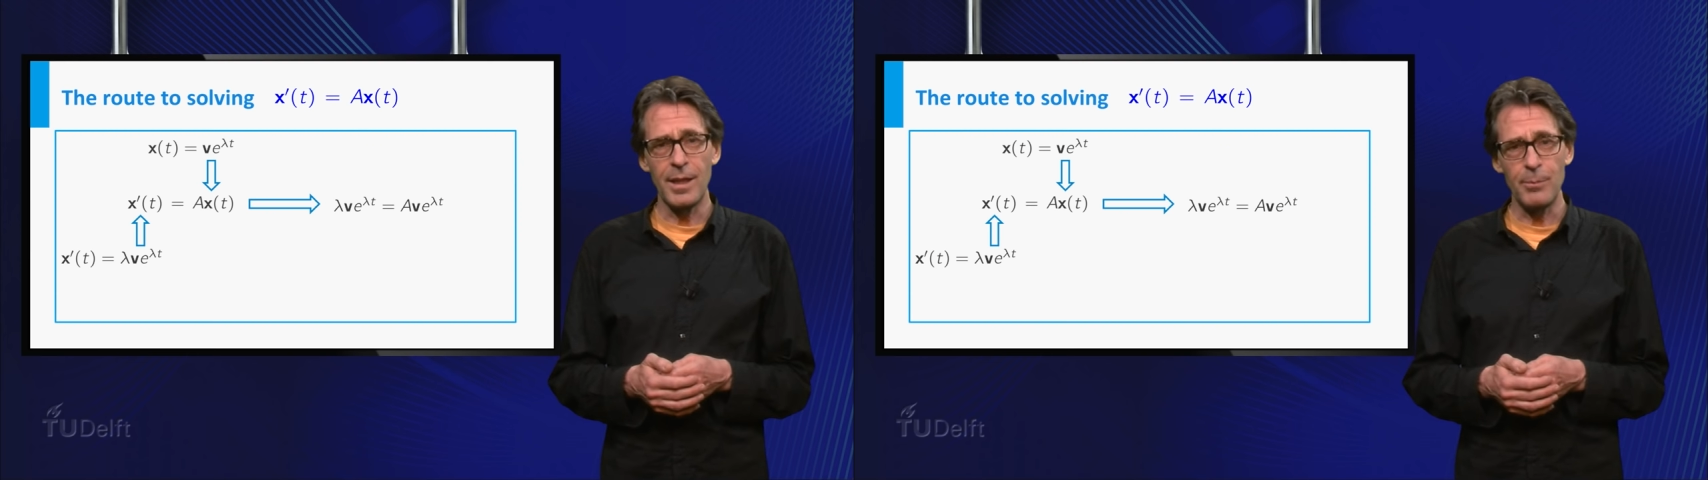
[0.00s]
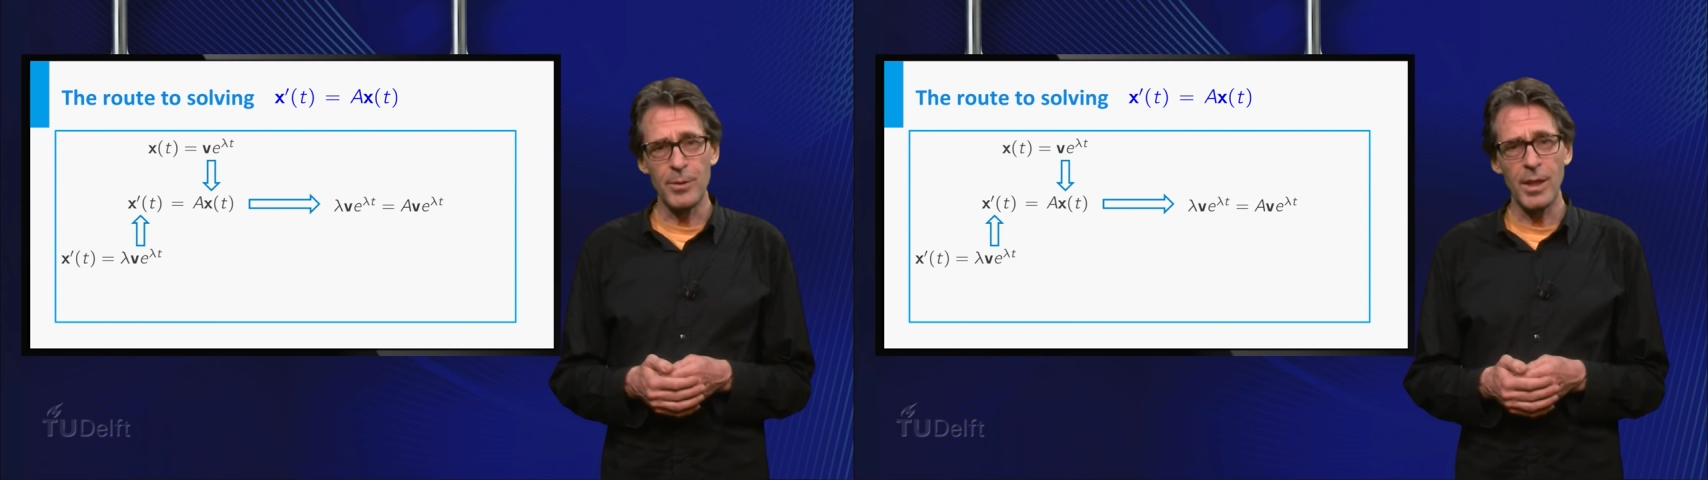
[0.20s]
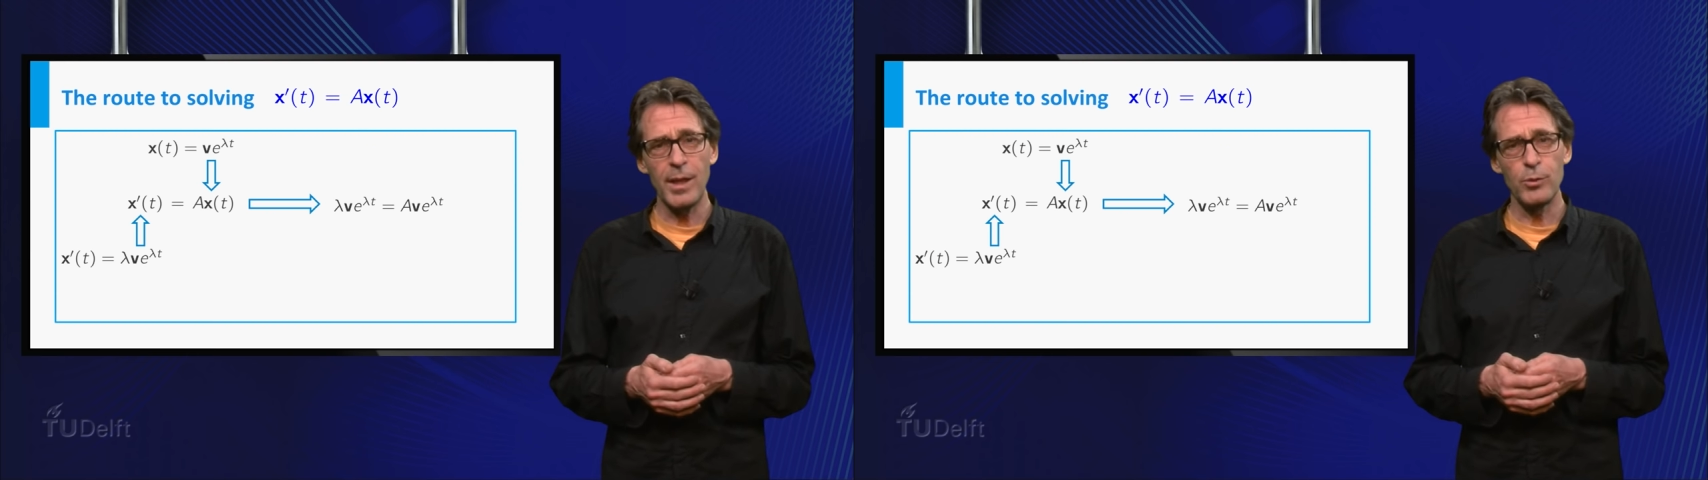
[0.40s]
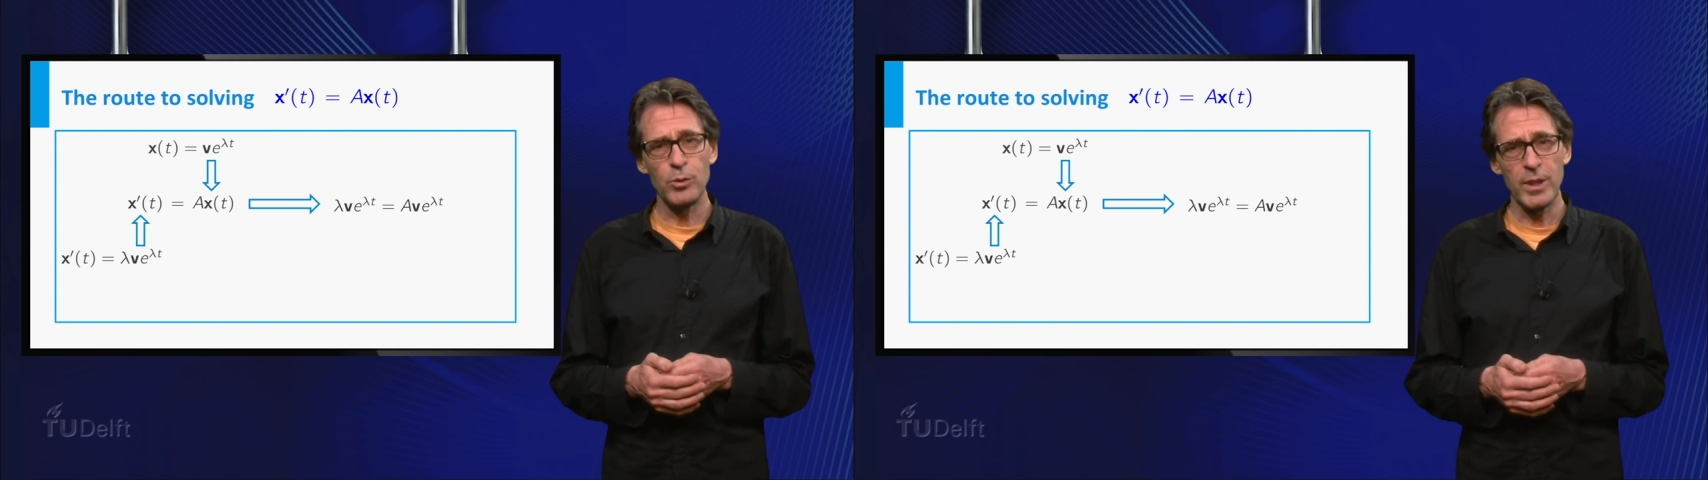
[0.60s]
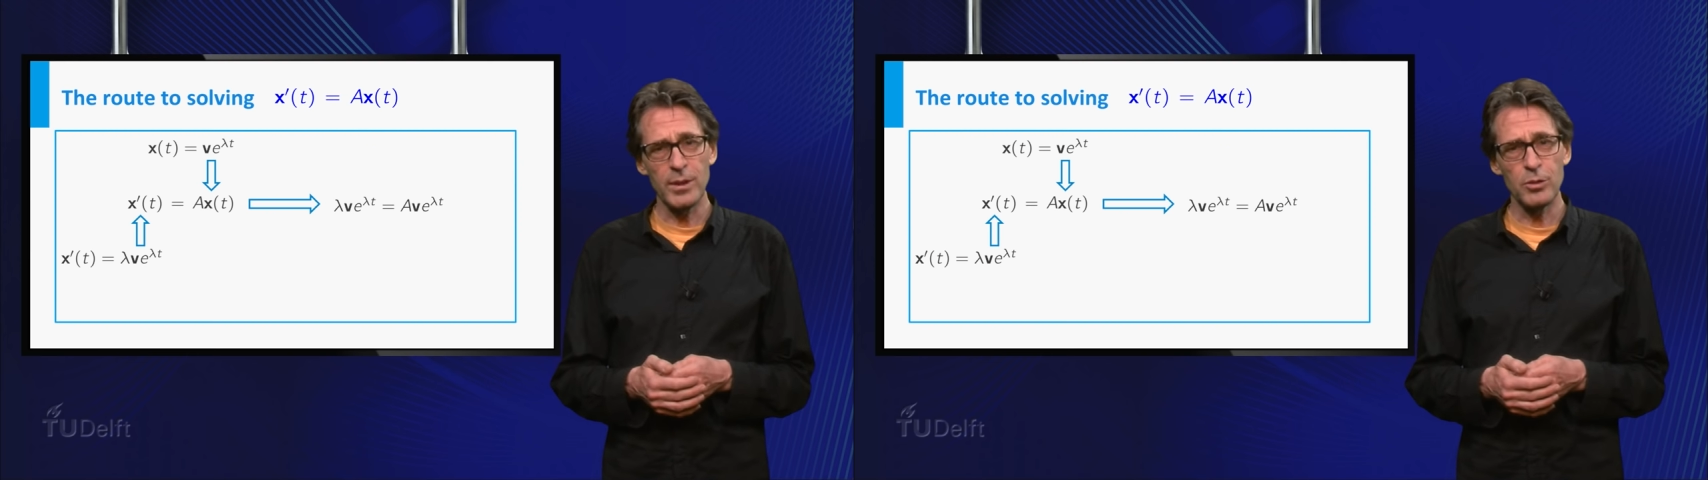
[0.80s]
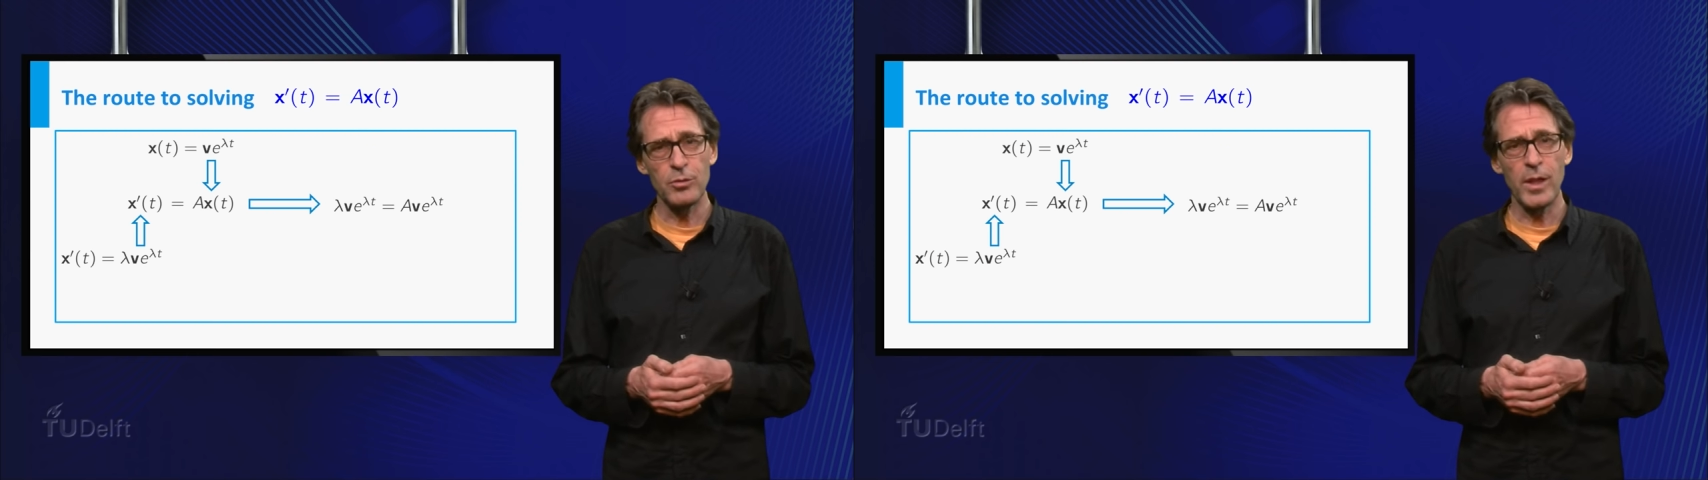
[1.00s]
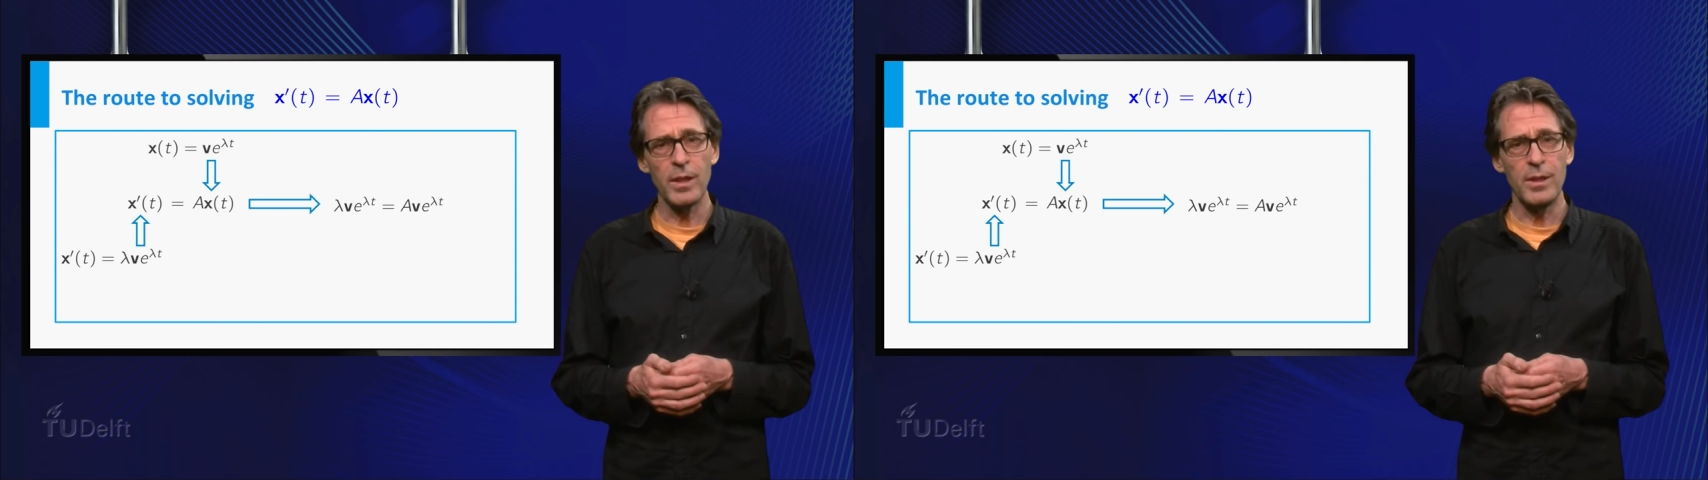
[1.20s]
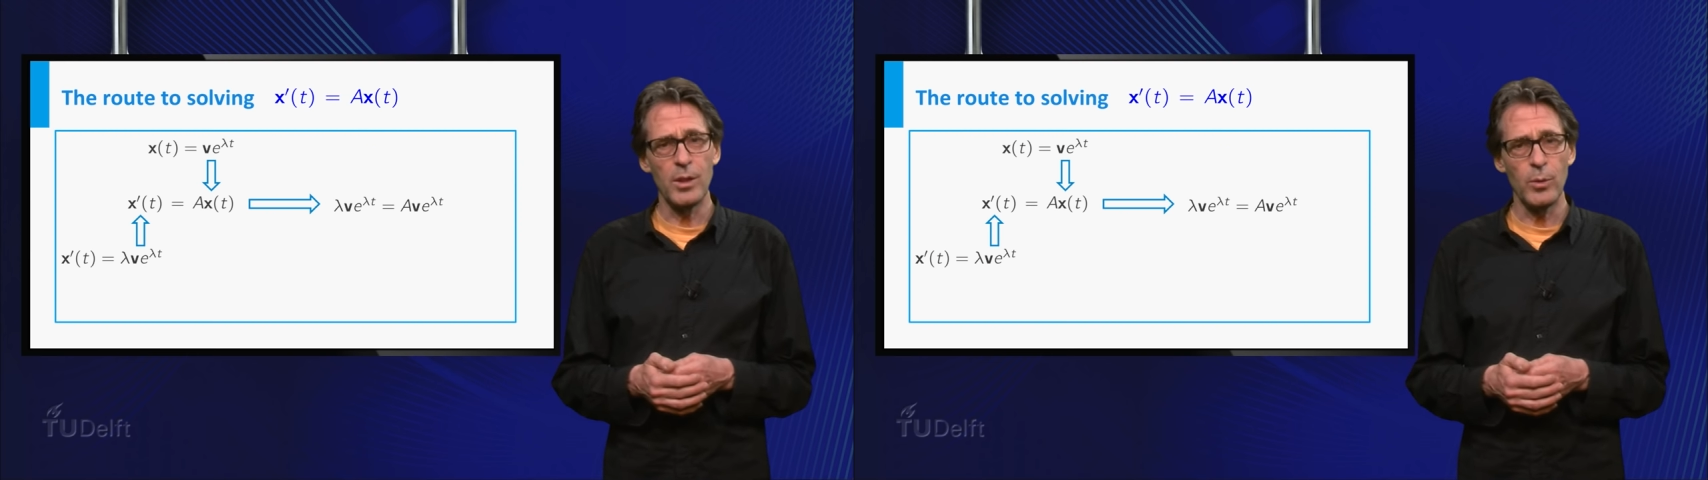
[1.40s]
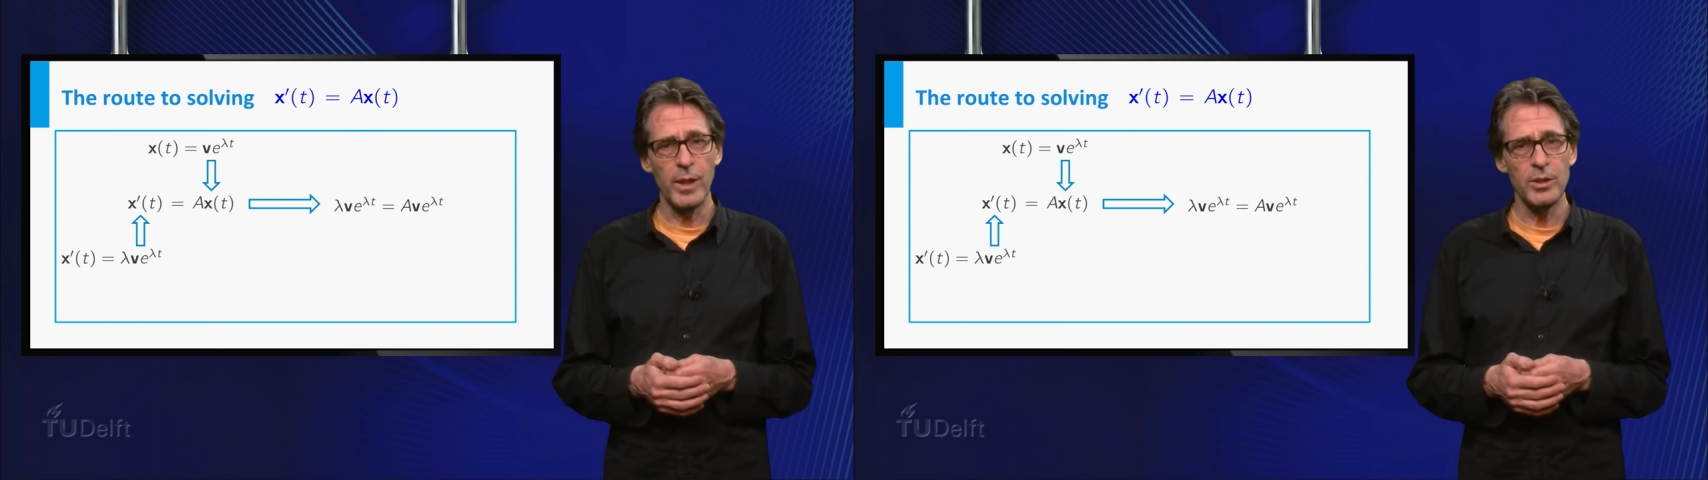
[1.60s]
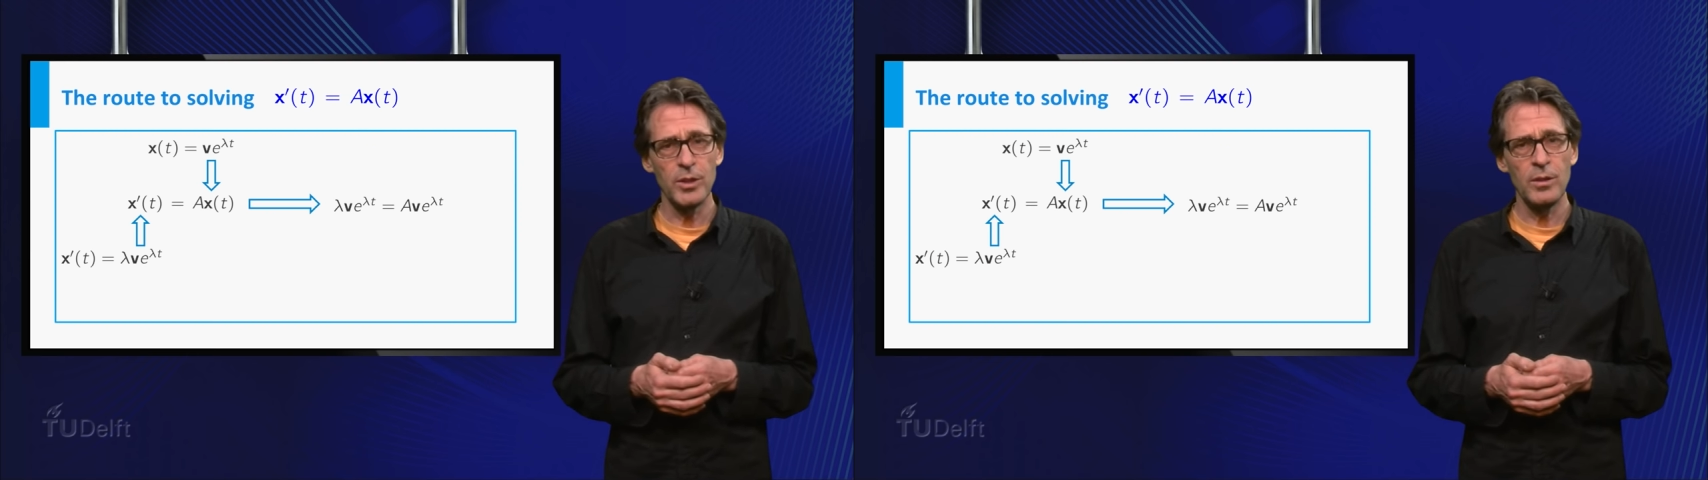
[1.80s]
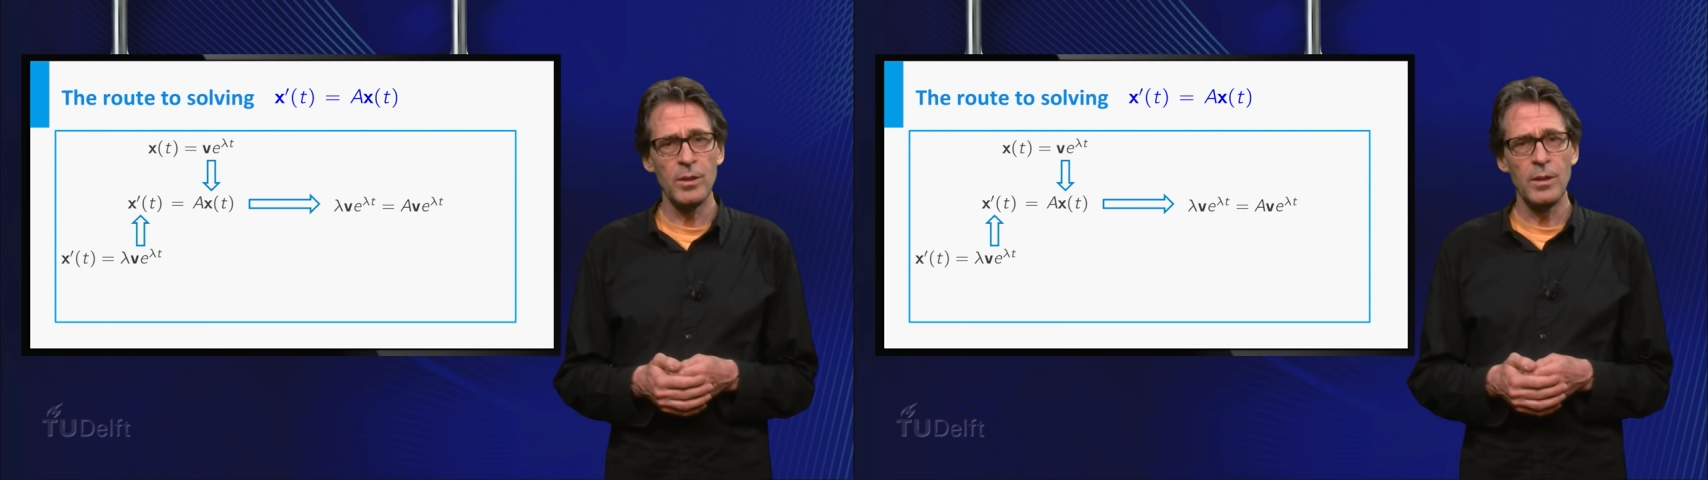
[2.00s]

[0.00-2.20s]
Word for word: lambda have to satisfy an equation